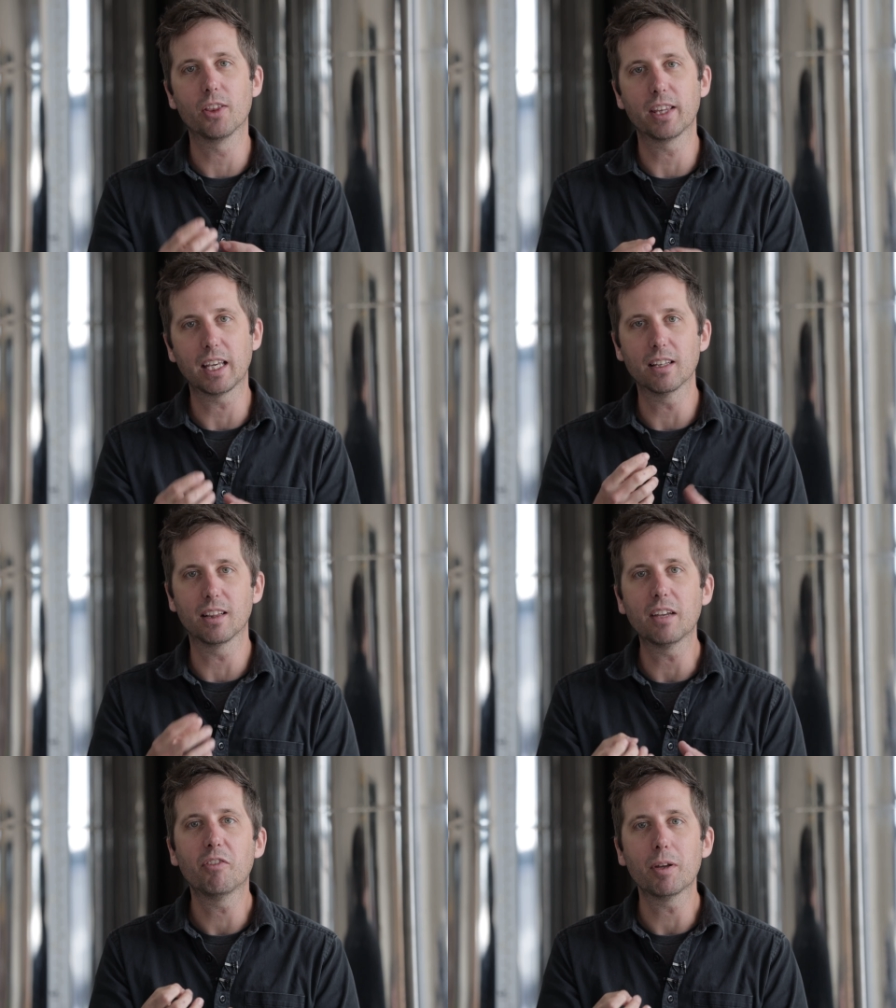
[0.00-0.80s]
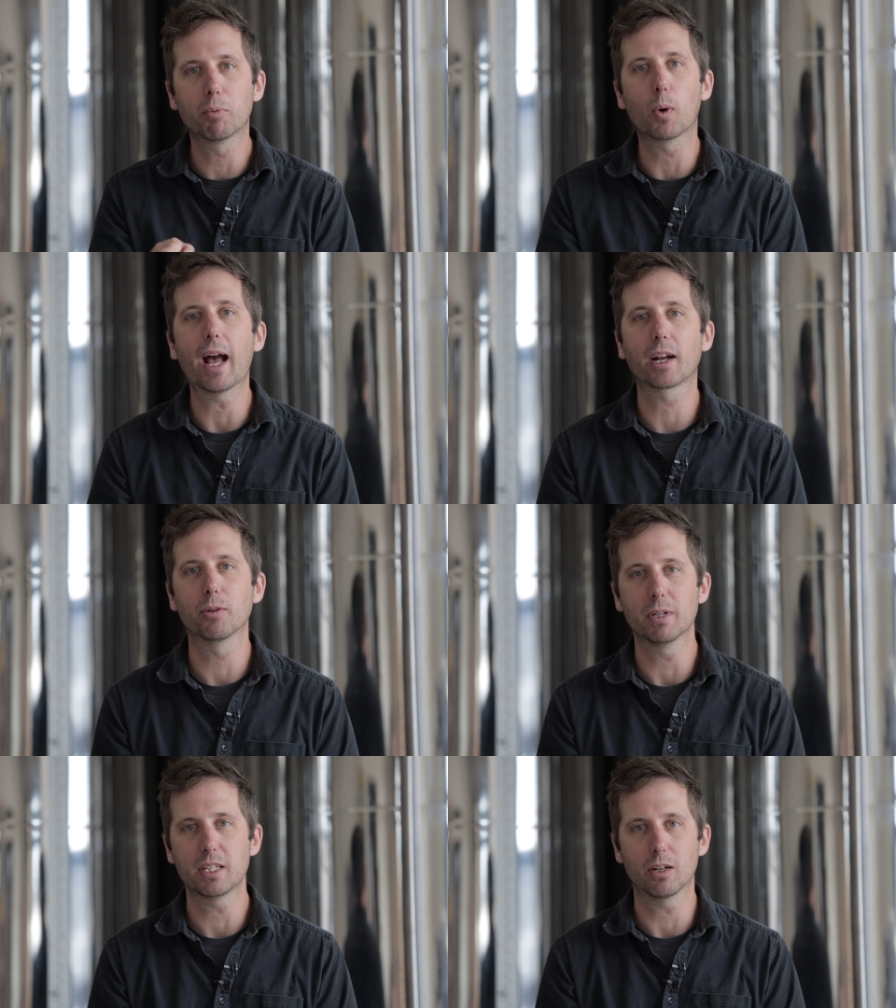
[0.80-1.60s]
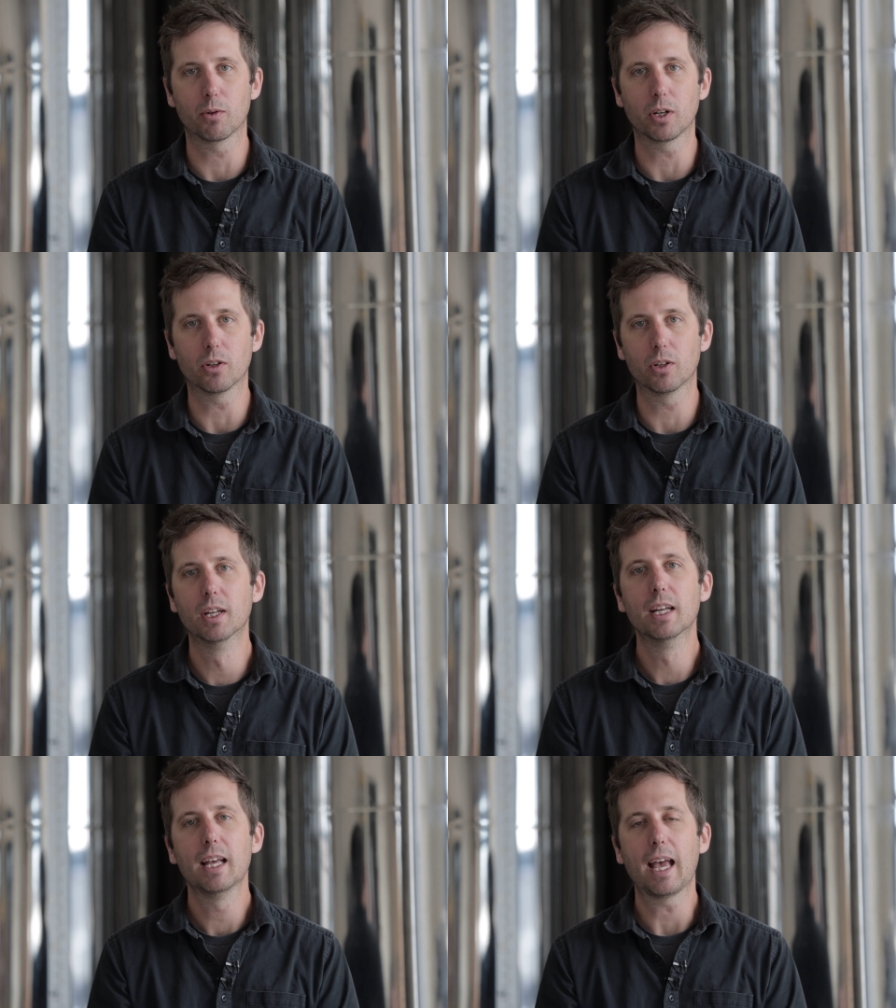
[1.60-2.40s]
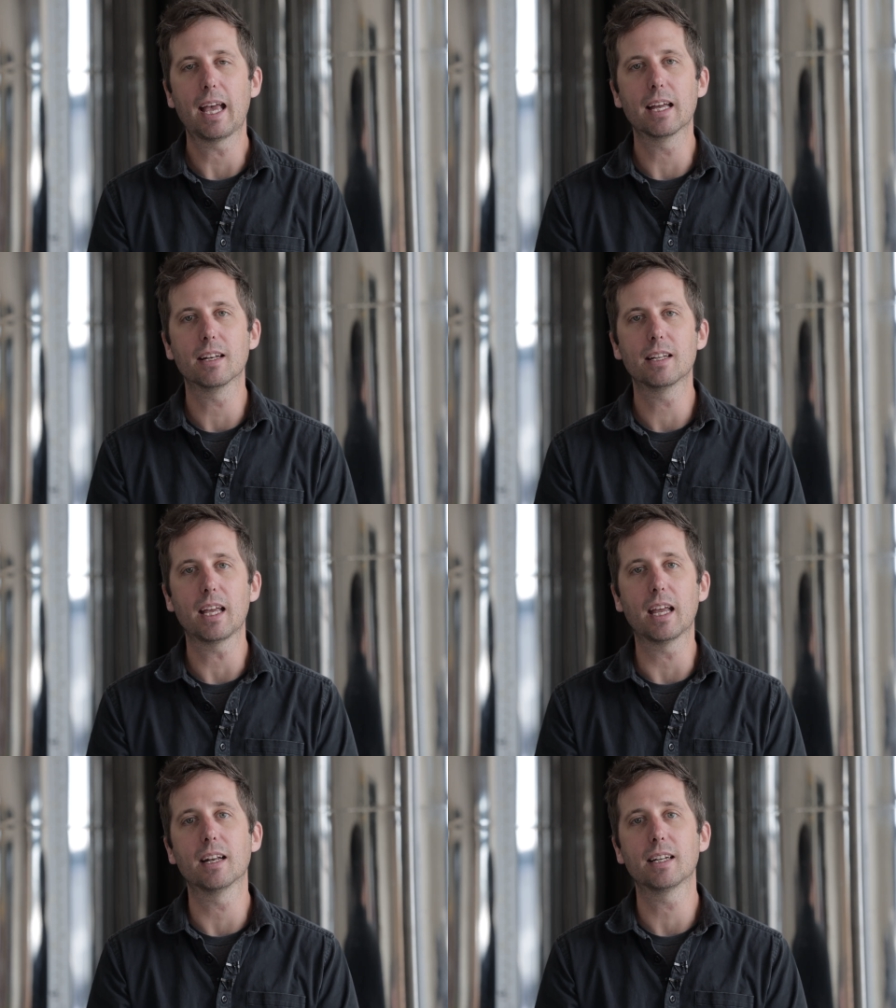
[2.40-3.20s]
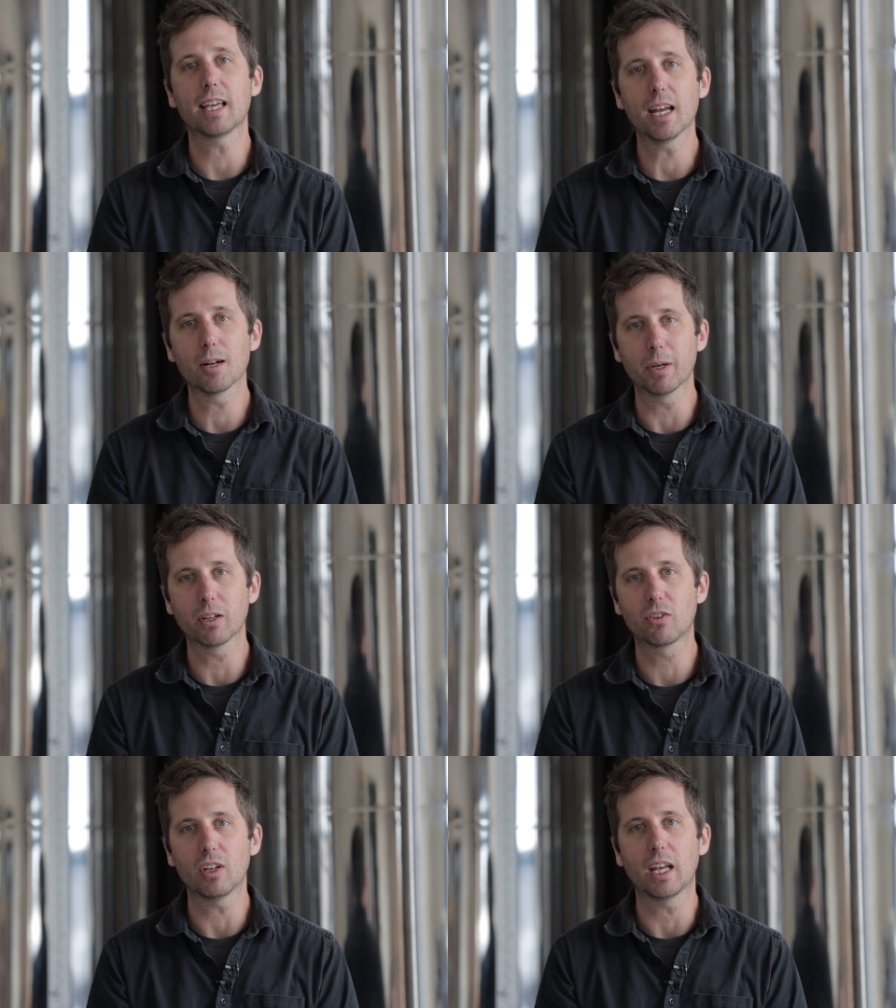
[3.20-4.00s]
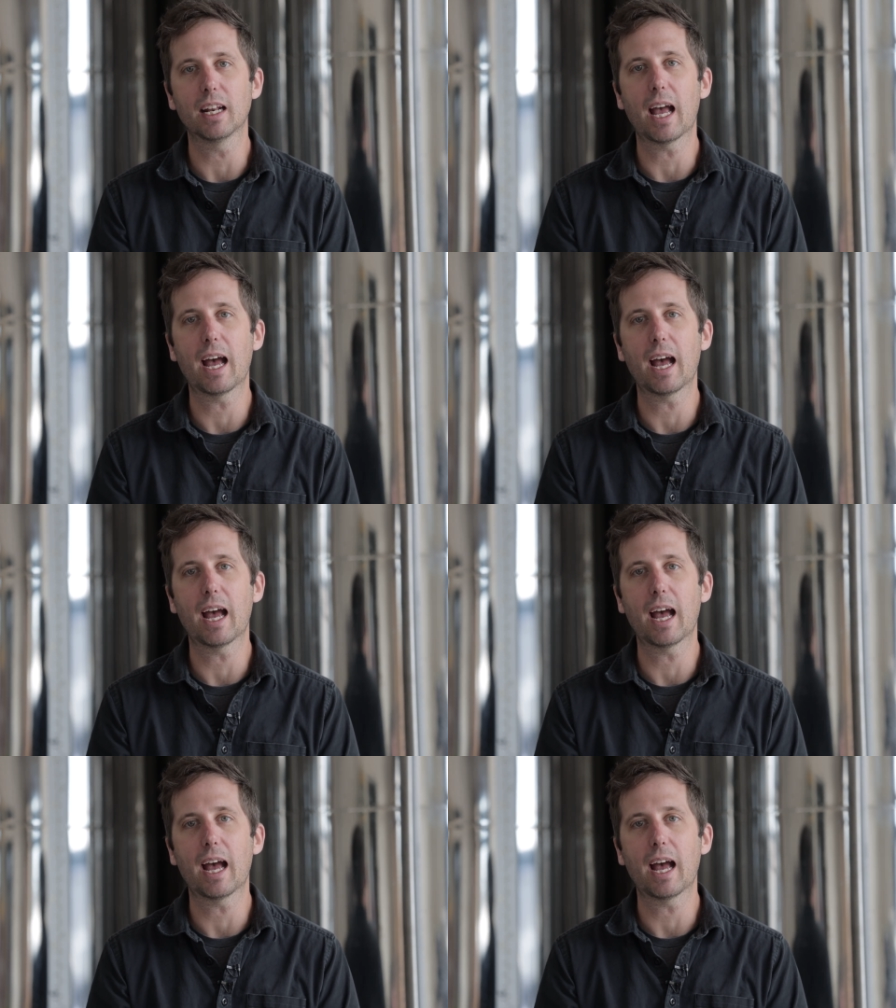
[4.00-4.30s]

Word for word: on the leafy bract material. And in cannabis, it